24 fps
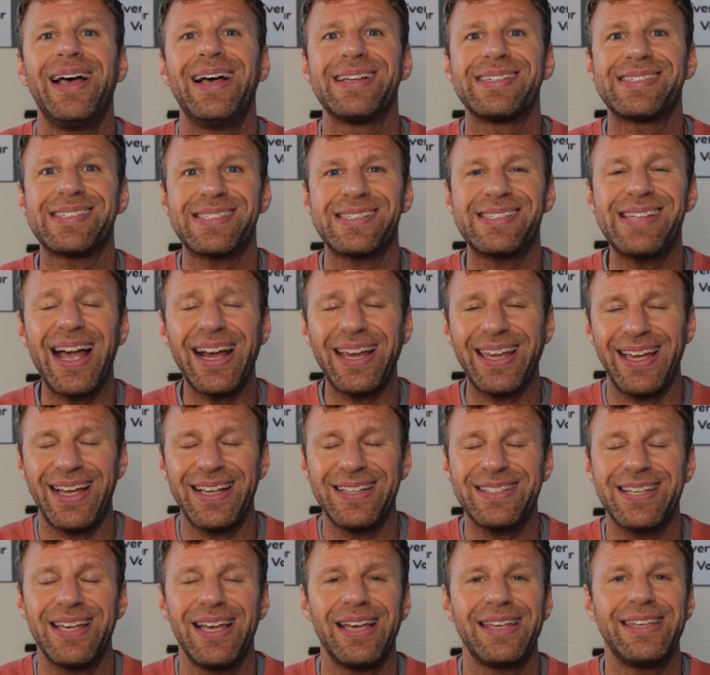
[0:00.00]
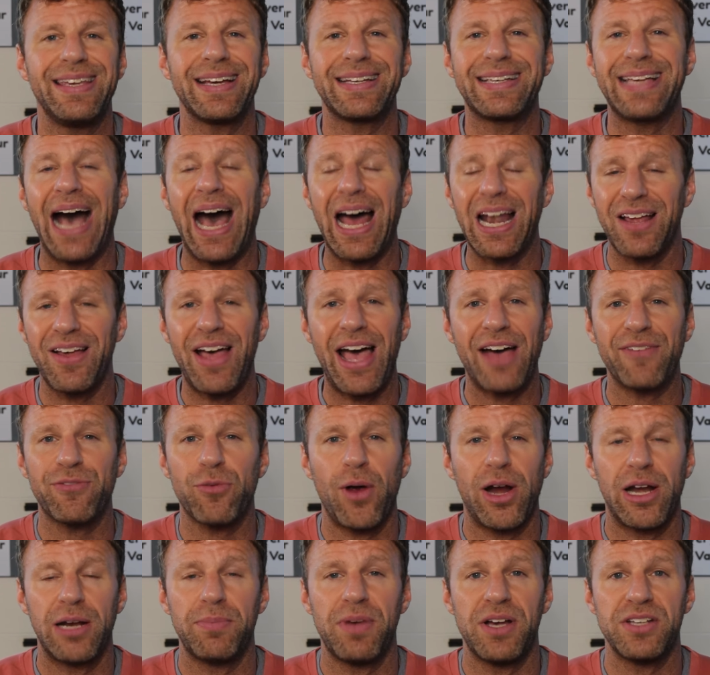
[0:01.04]
Second, you gotta have
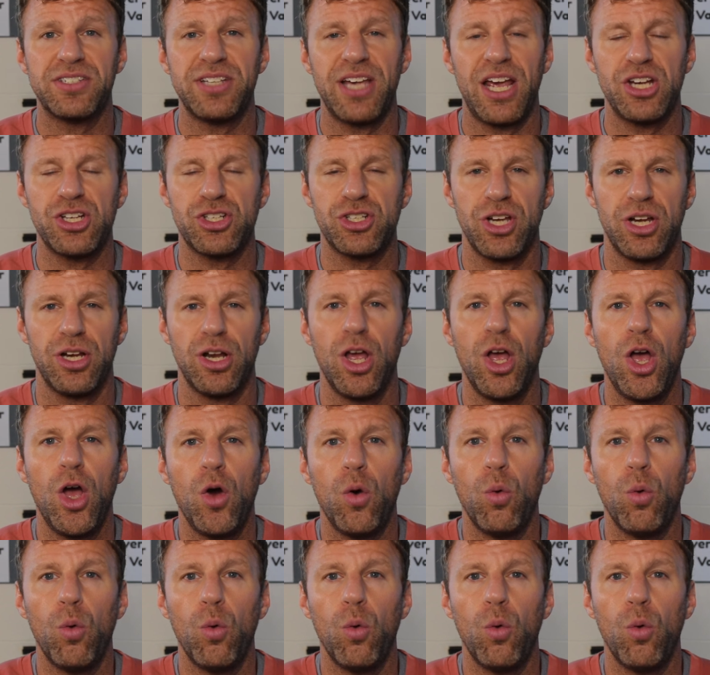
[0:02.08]
randomization.